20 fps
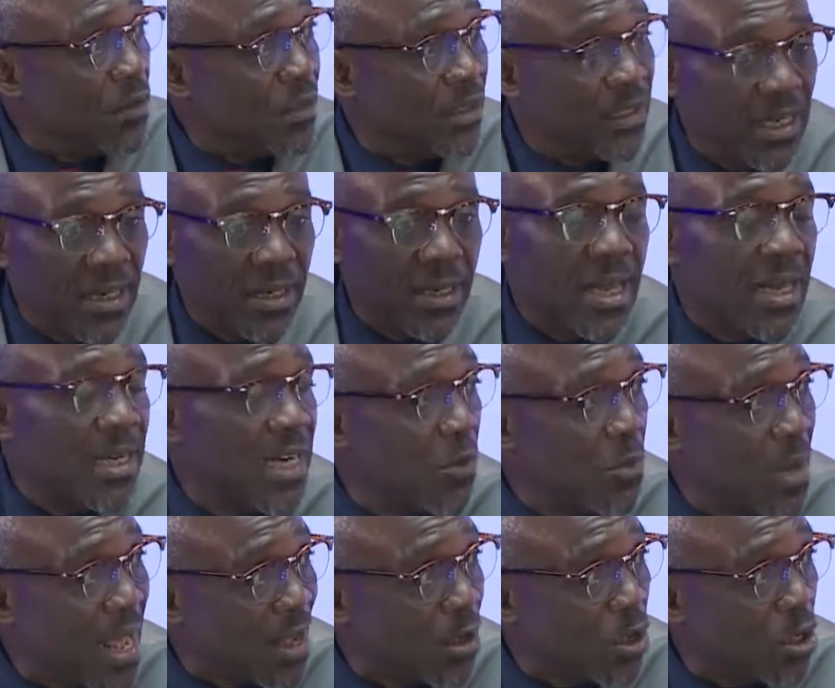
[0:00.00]
of the day, they
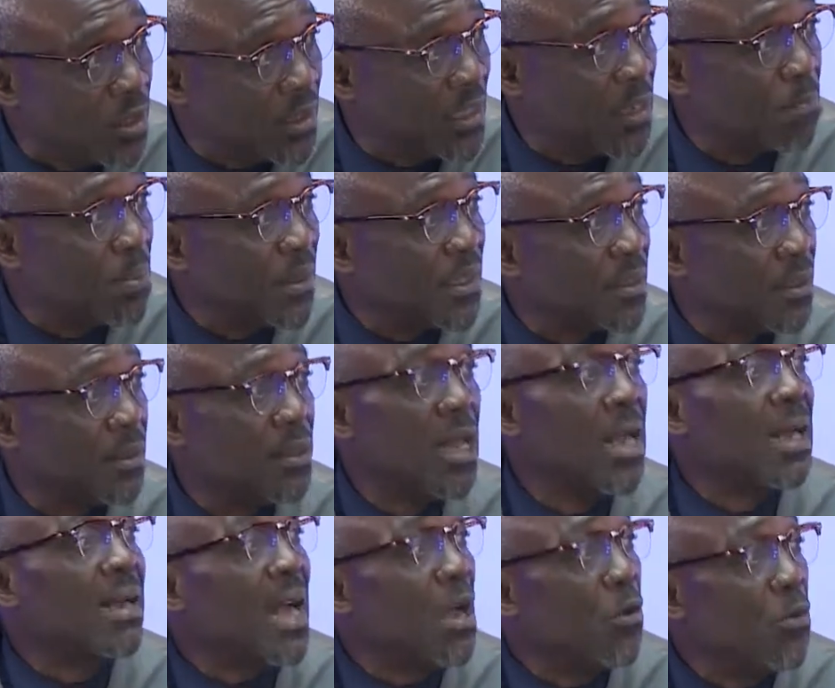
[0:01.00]
will accost the person.
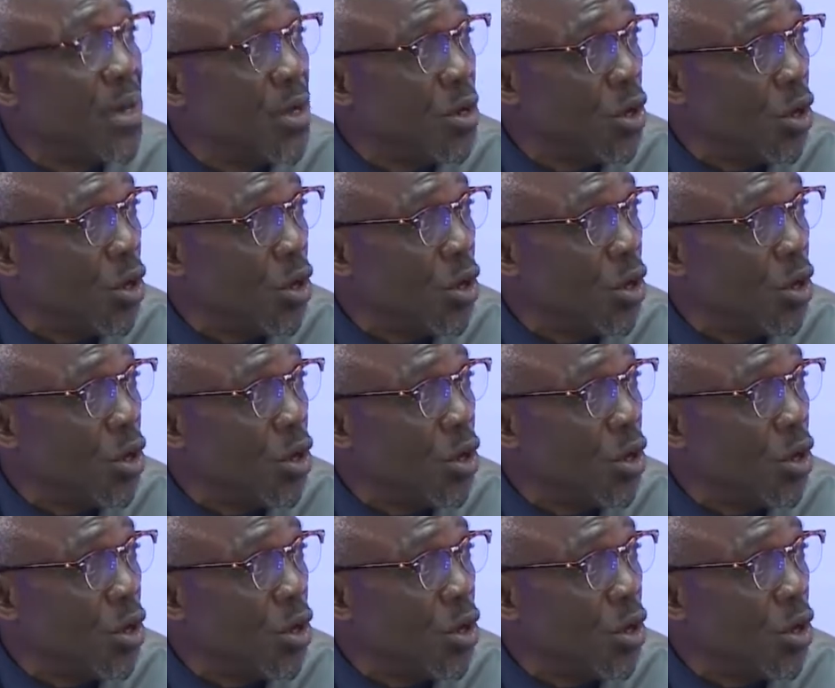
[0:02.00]
Can we